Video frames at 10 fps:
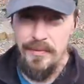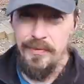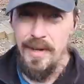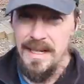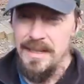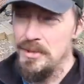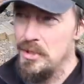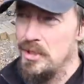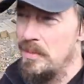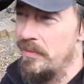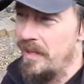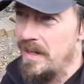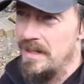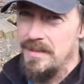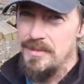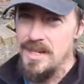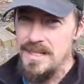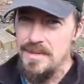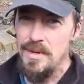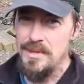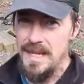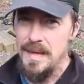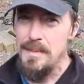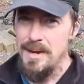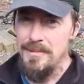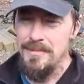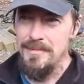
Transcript: a friend, YouTuber friend, Justin Rhodes, came out.